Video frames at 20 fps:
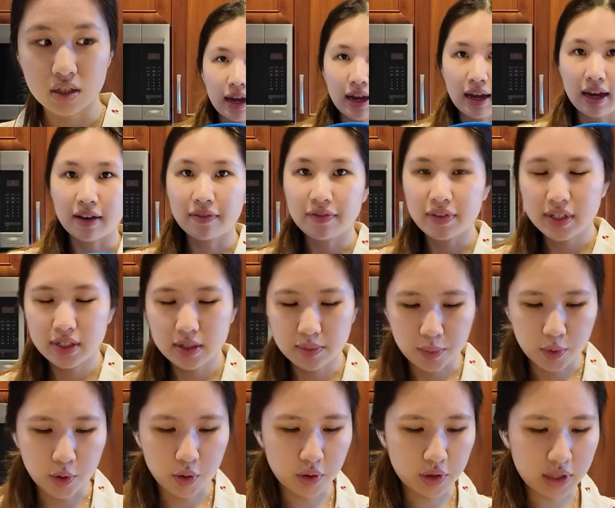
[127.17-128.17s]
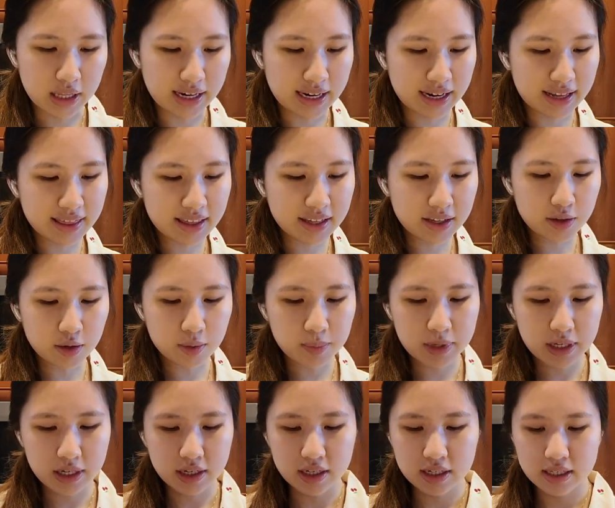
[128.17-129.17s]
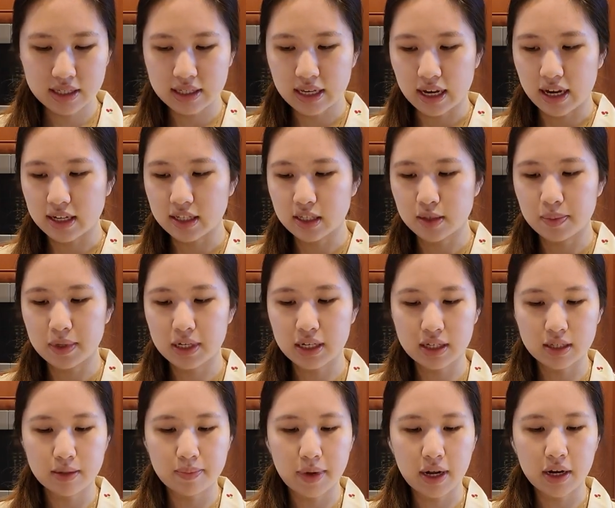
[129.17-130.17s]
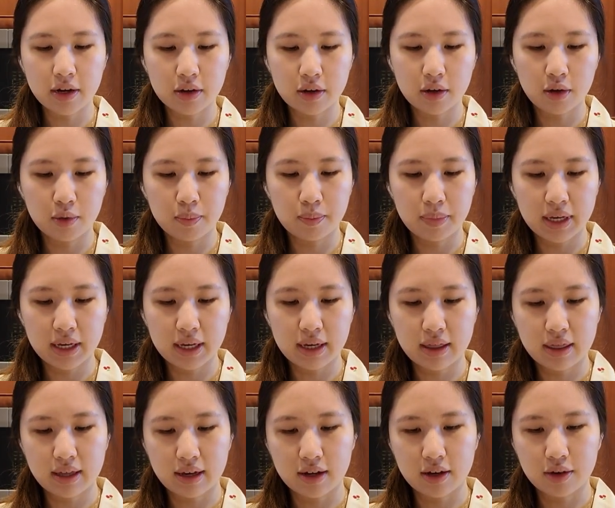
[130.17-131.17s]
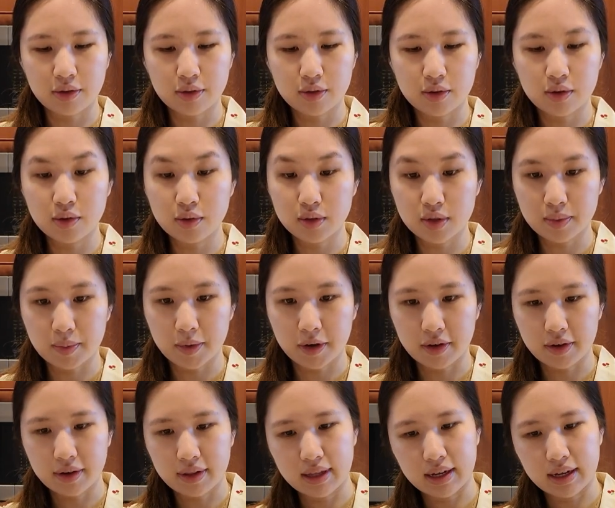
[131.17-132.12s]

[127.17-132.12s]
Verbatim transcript: I have this bowl and I think it'll be a good size because better go big than go too small